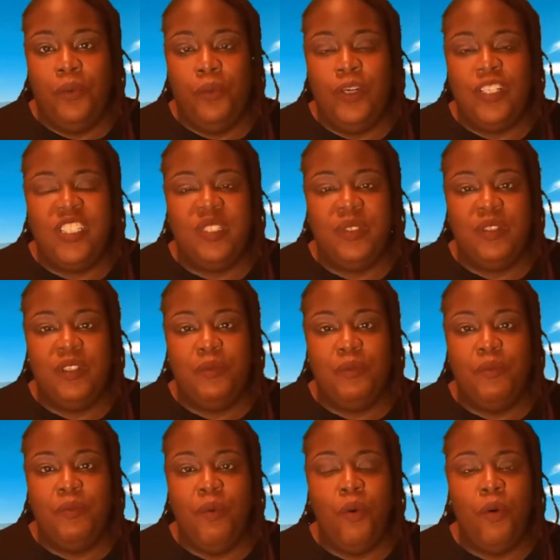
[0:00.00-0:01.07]
was
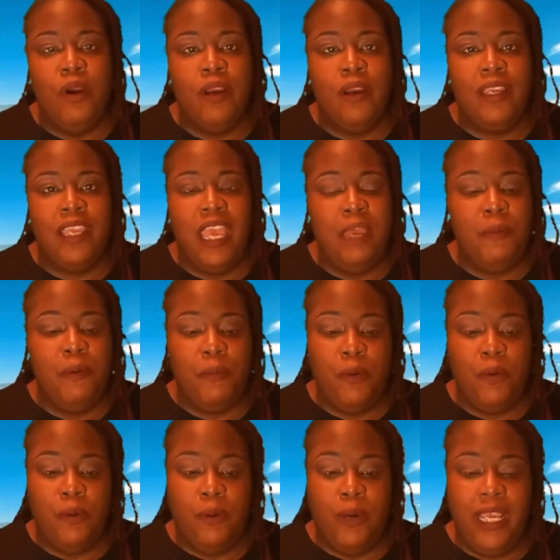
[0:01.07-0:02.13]
more
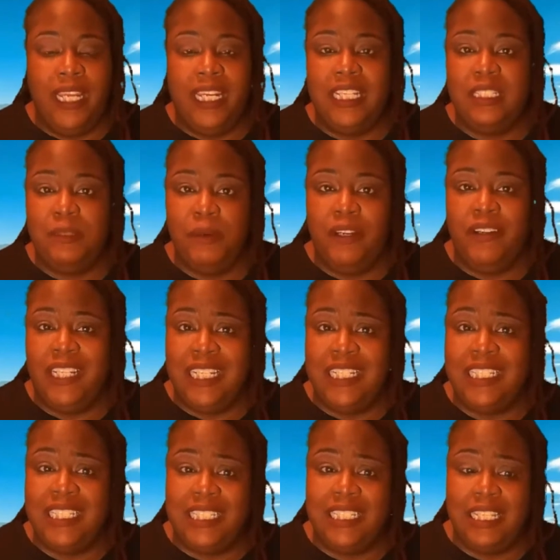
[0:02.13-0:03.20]
capable and
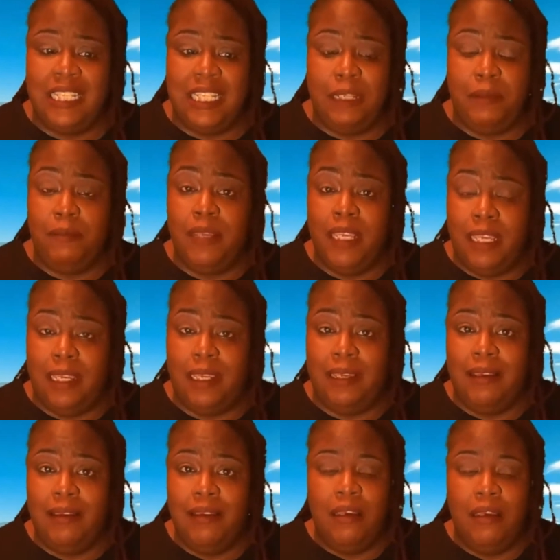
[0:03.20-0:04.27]
experienced than me
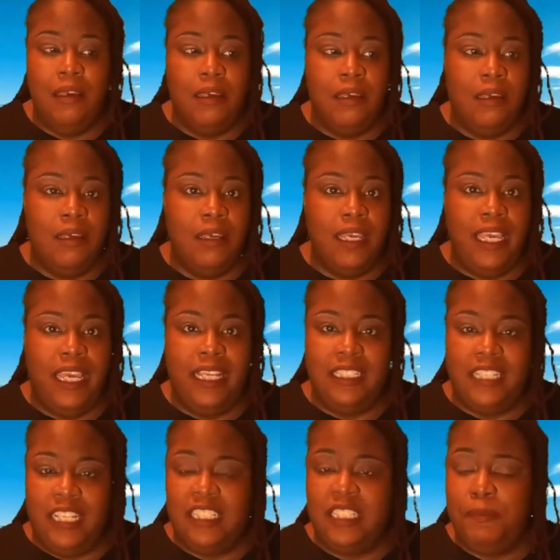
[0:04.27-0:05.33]

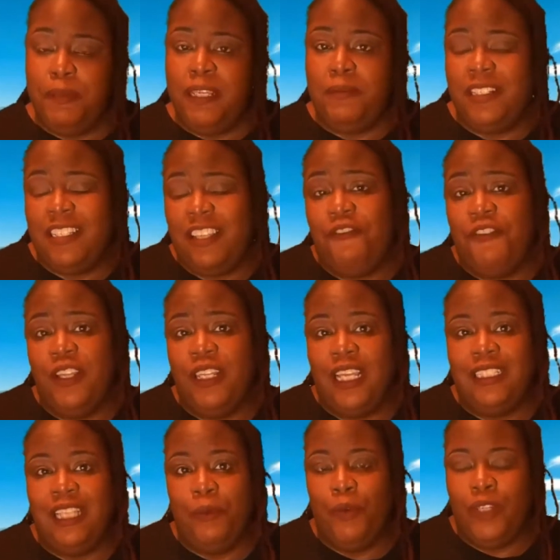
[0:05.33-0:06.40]
and speak because I felt
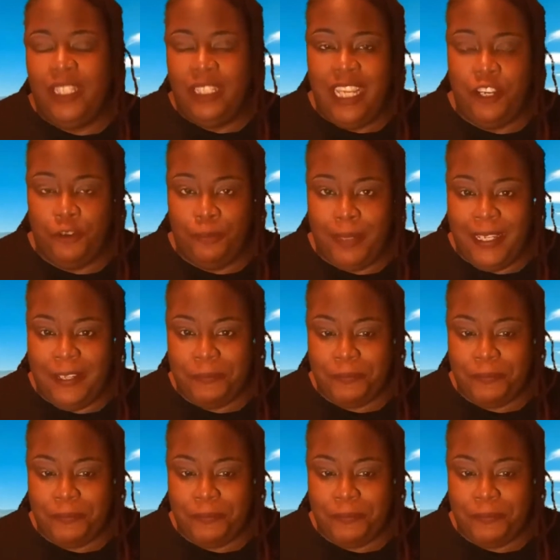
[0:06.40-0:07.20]
like they wouldn't hear me.